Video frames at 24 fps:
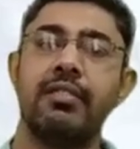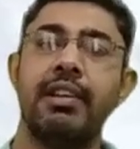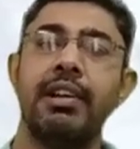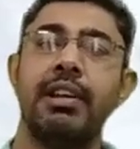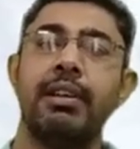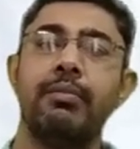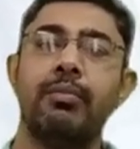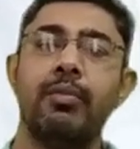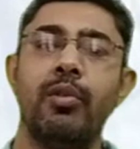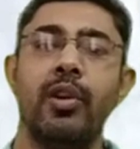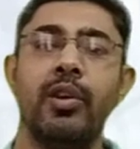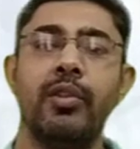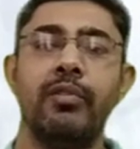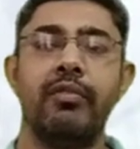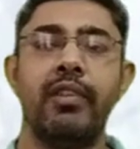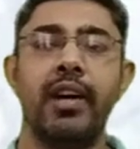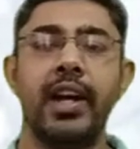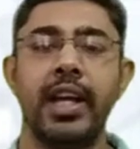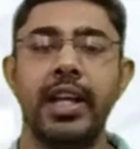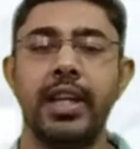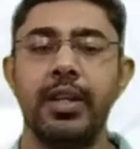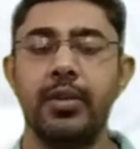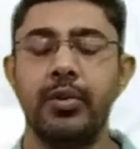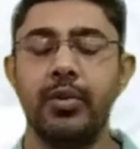
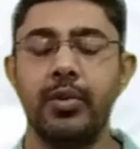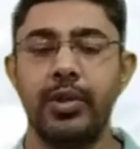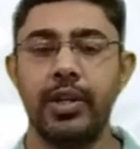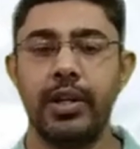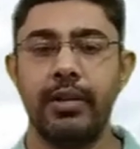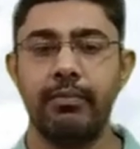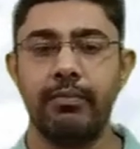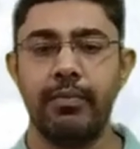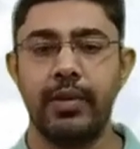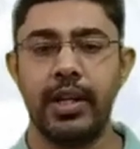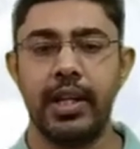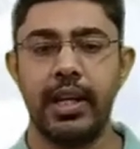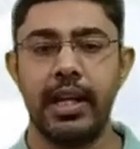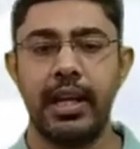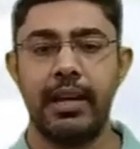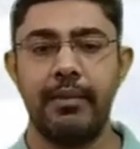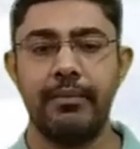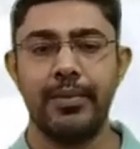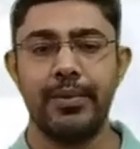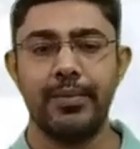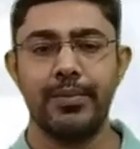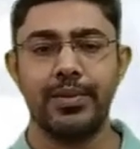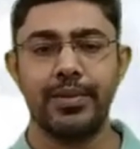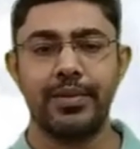12.5 newton per
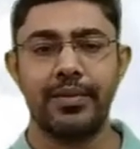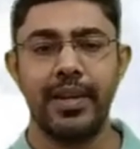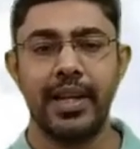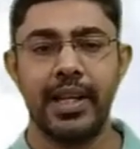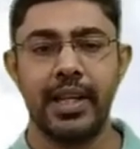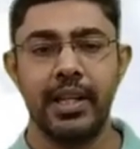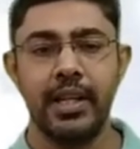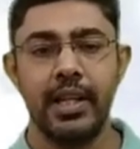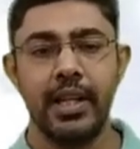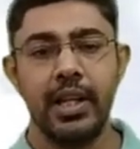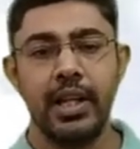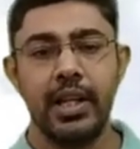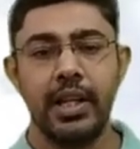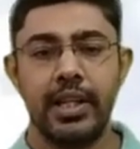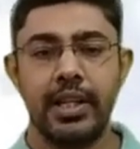mm square,